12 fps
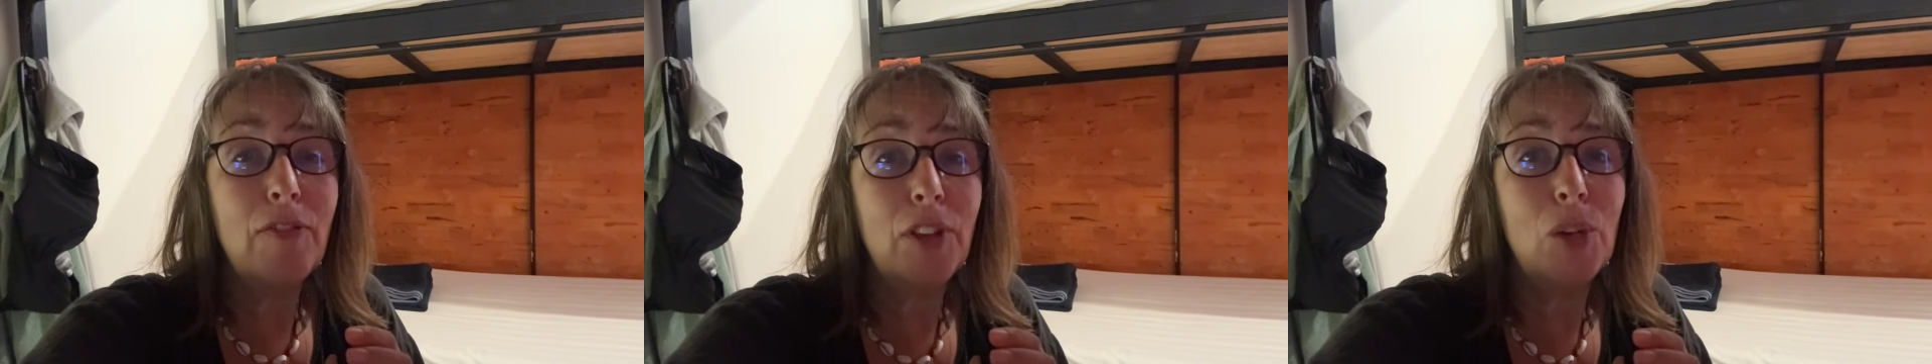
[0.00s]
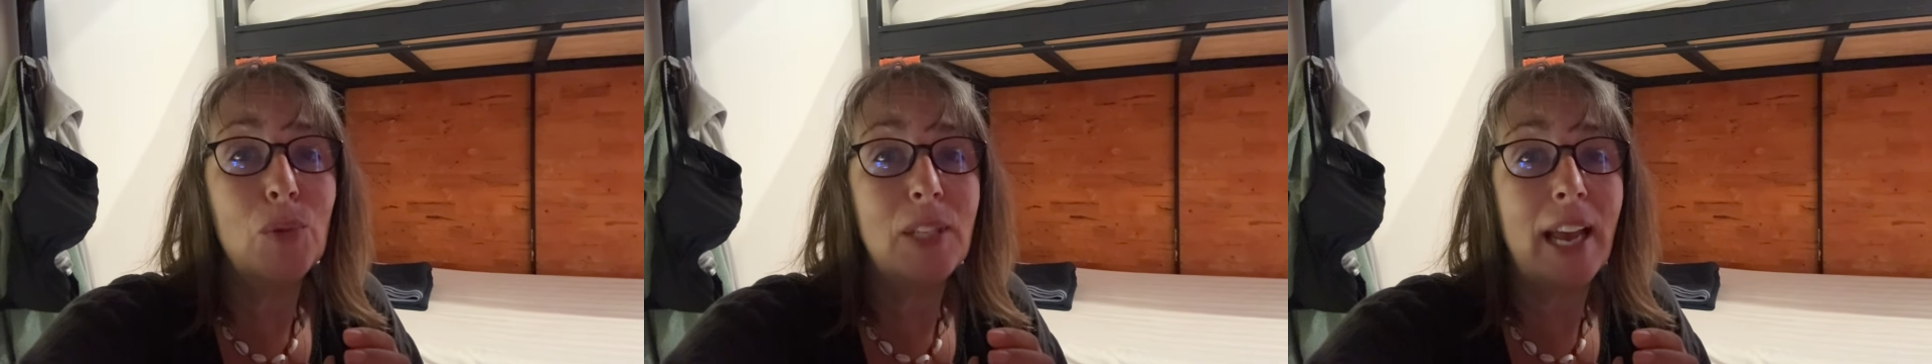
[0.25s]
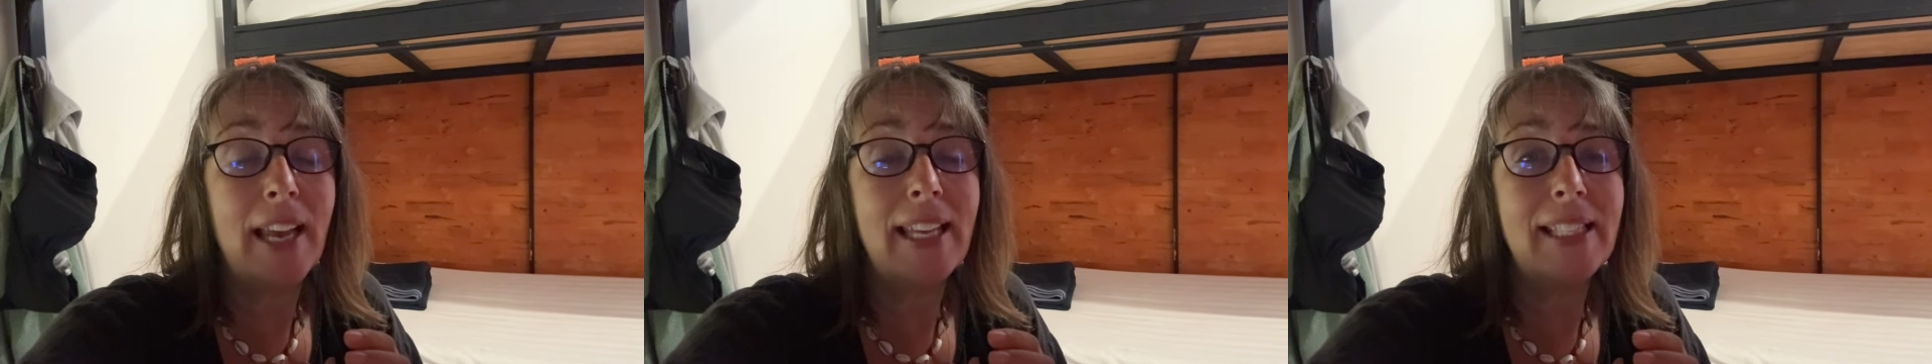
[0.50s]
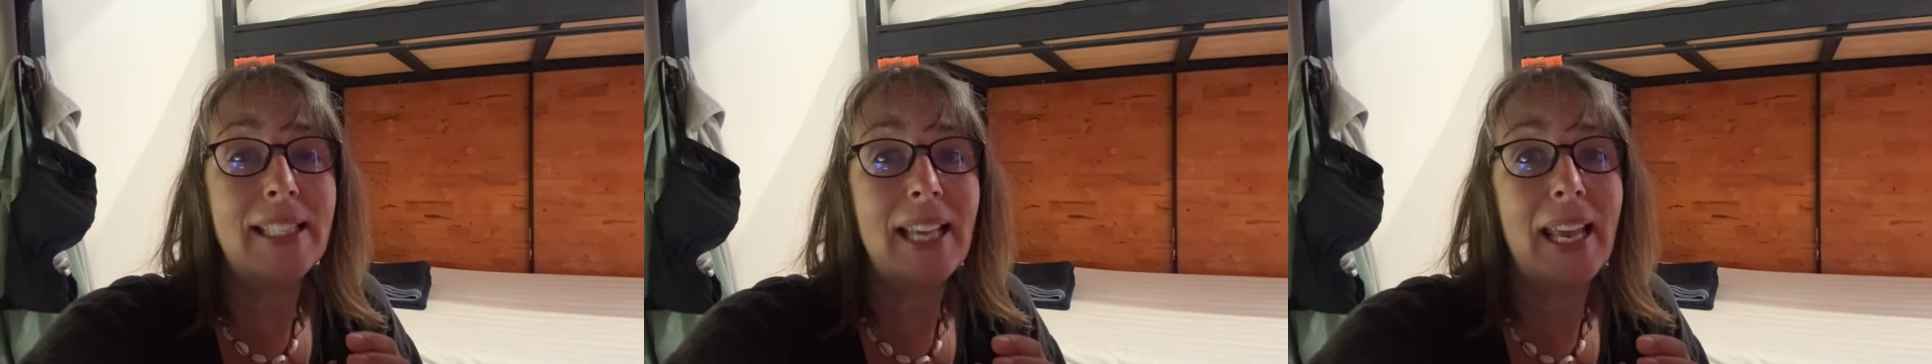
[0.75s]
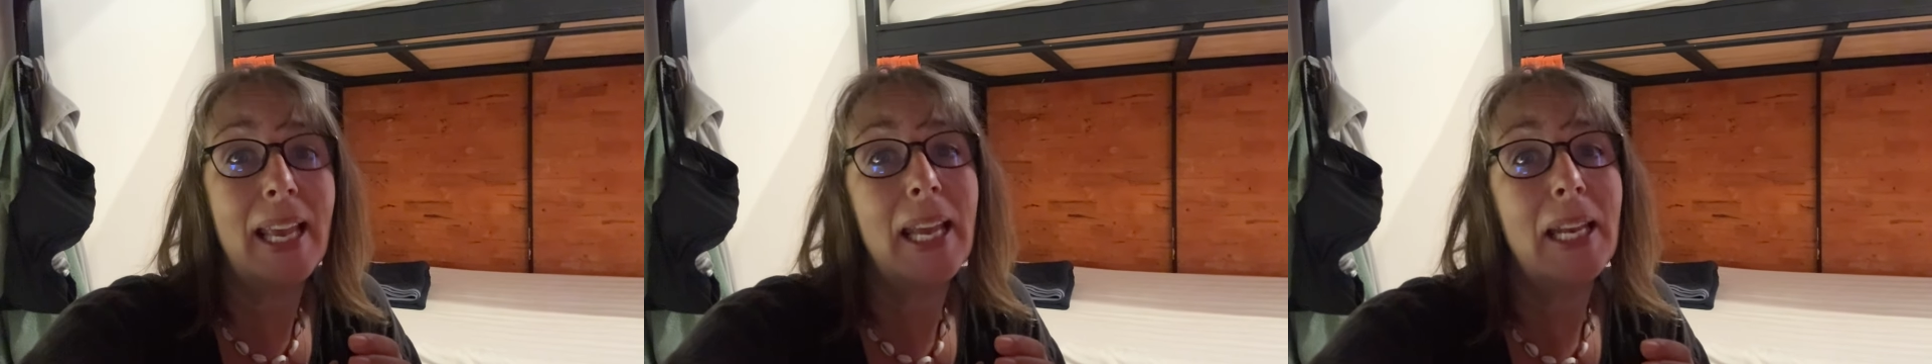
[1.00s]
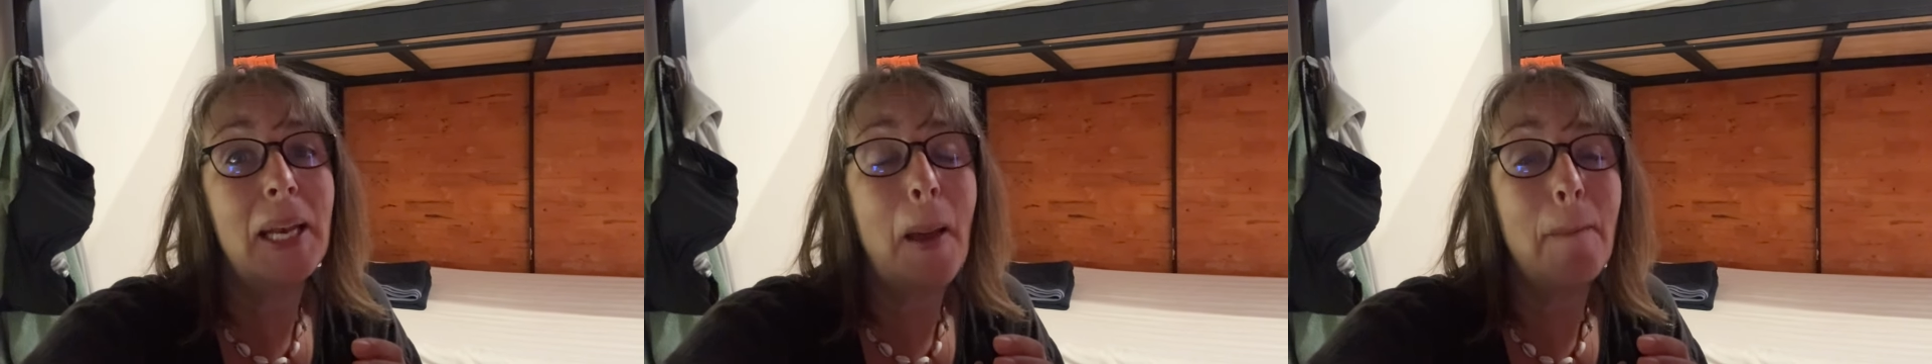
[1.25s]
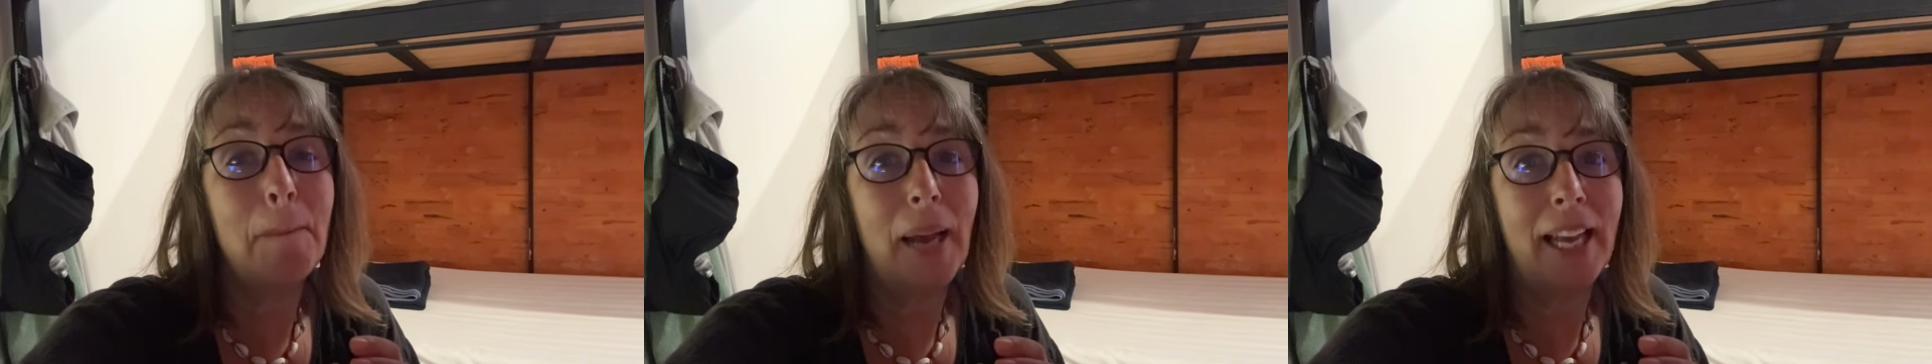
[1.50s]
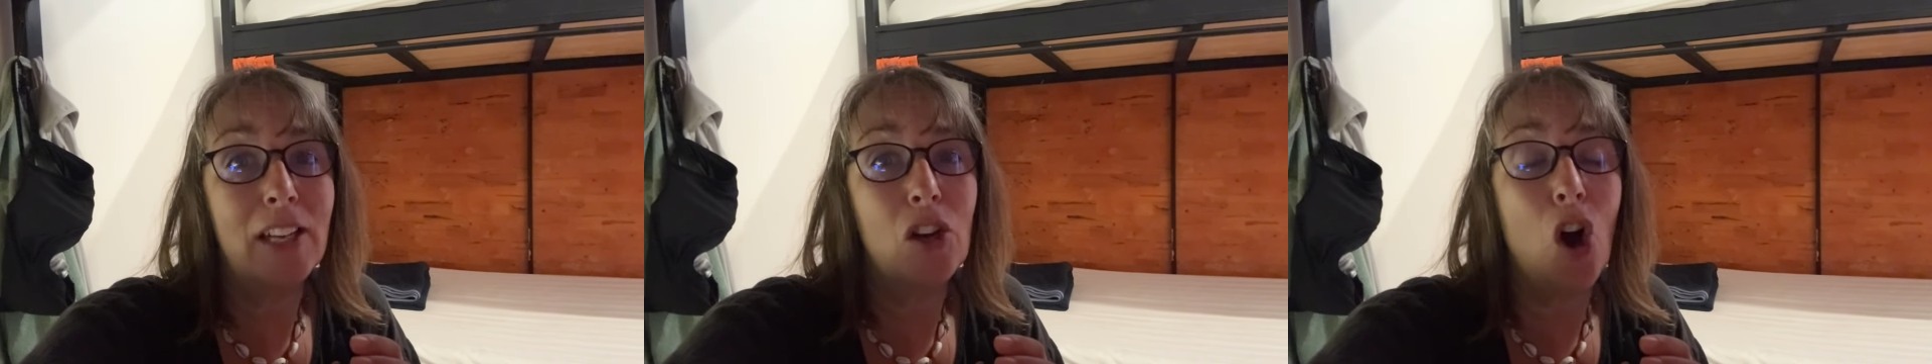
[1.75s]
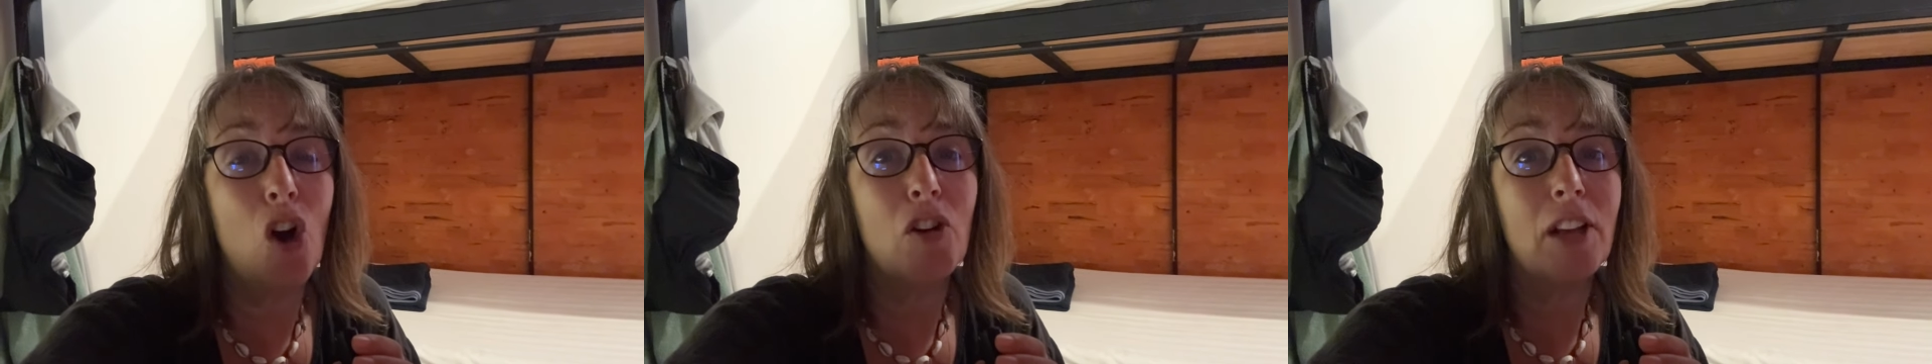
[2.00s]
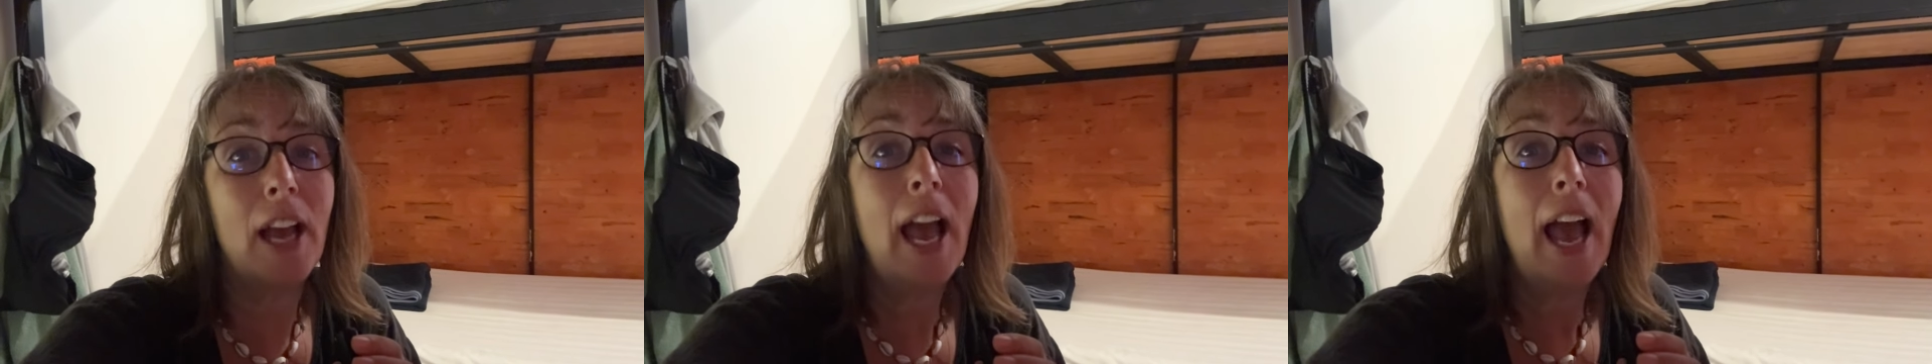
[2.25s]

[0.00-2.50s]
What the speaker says: few days in Bangkok,